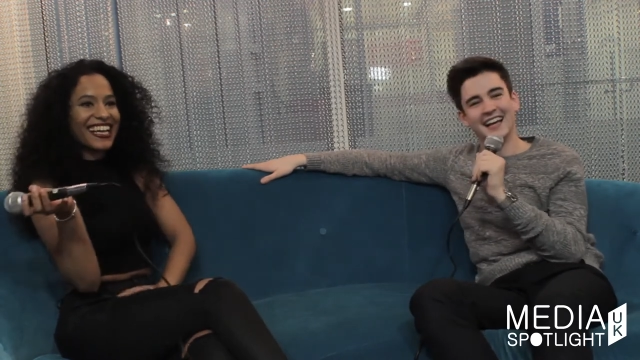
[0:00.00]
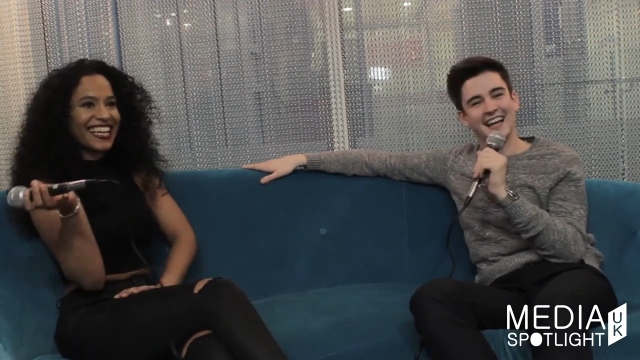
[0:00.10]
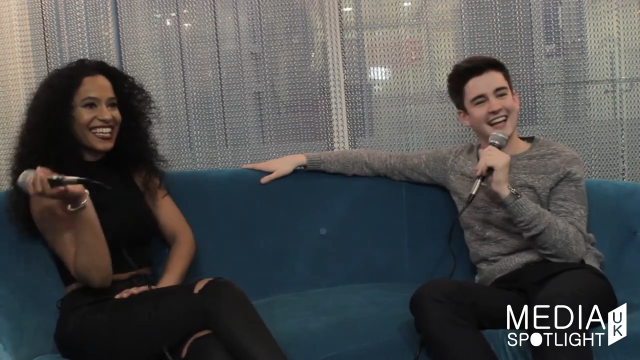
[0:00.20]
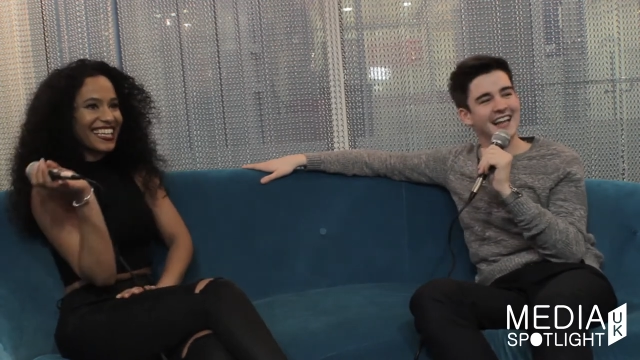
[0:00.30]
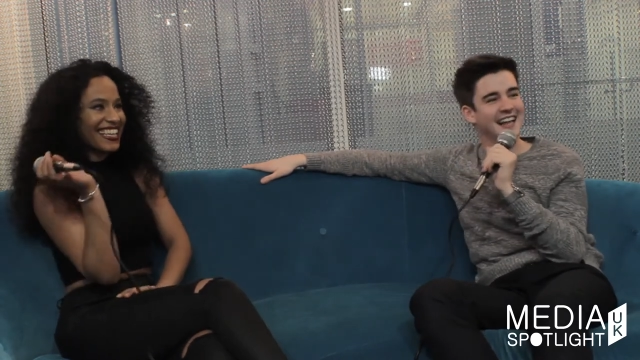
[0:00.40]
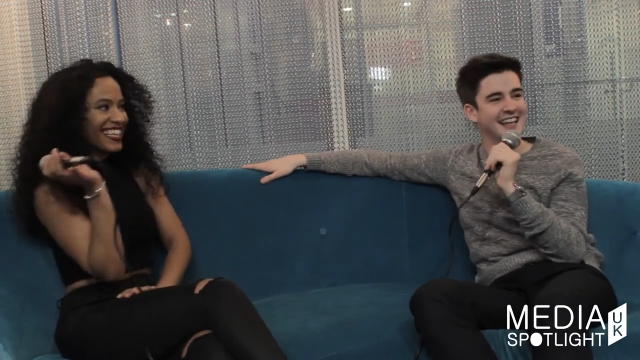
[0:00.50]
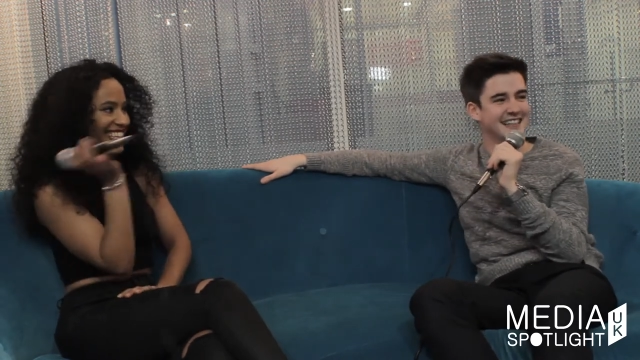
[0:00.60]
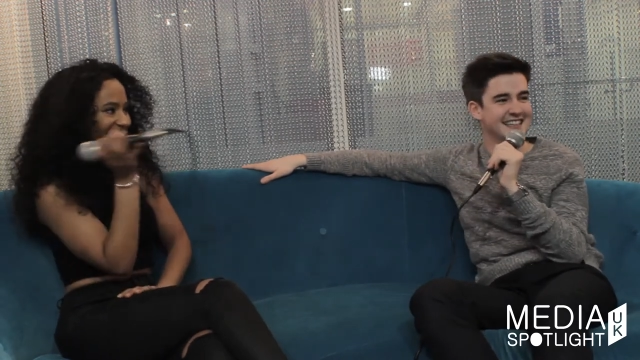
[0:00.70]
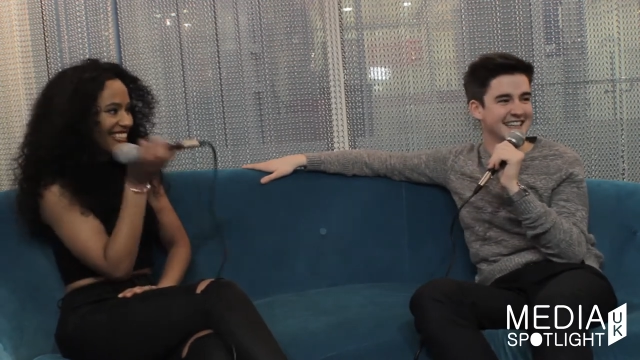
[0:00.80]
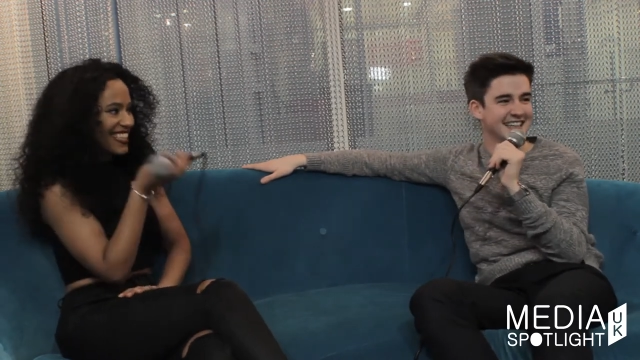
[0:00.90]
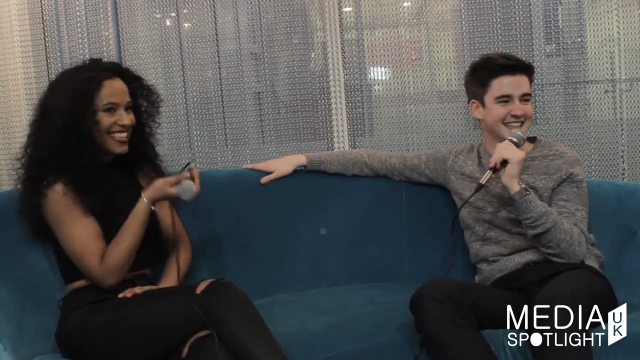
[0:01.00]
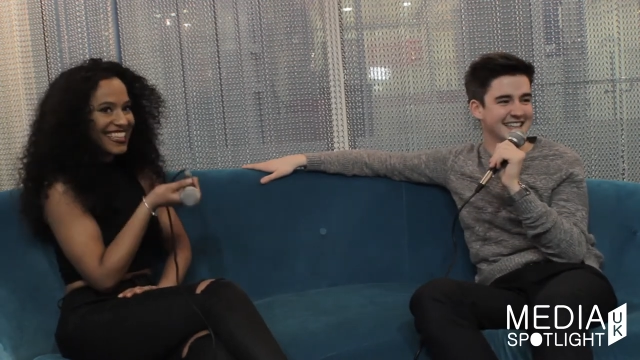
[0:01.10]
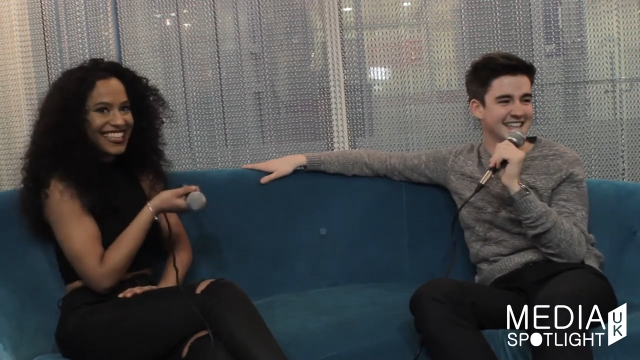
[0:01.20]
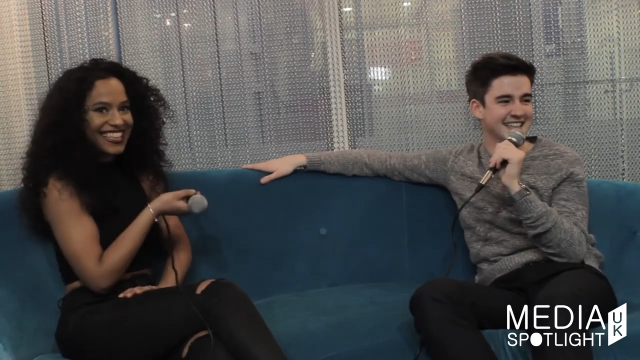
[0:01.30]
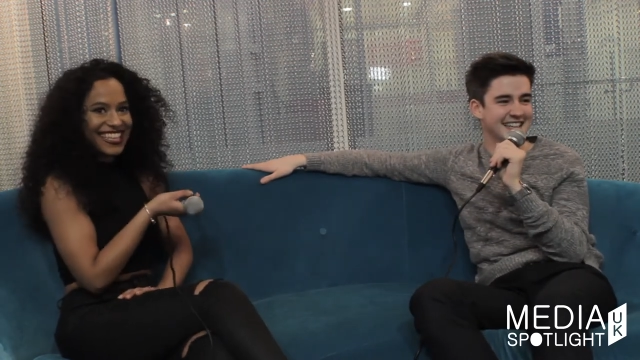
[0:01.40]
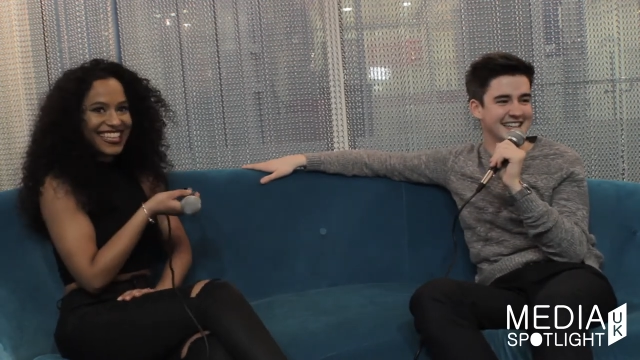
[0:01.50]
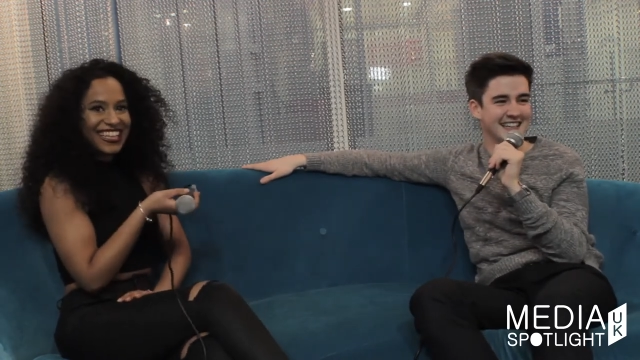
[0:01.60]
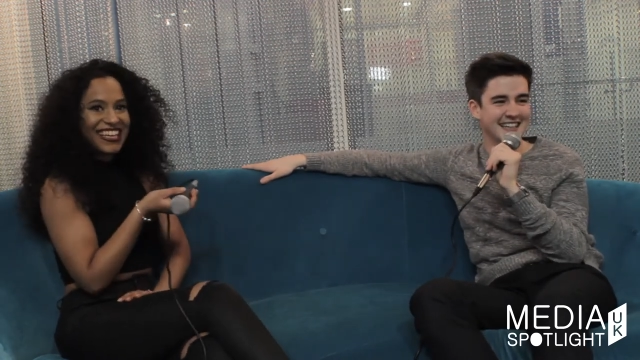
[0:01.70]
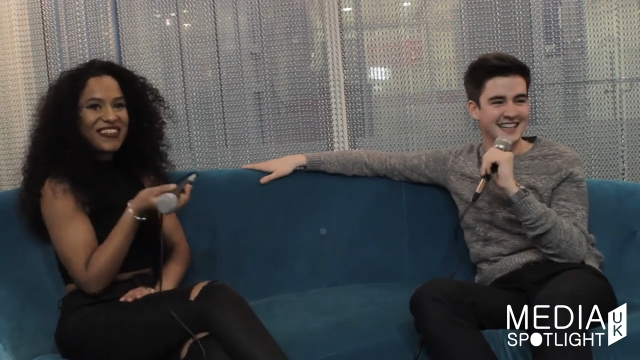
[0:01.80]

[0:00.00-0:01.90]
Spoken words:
Nobody speaks.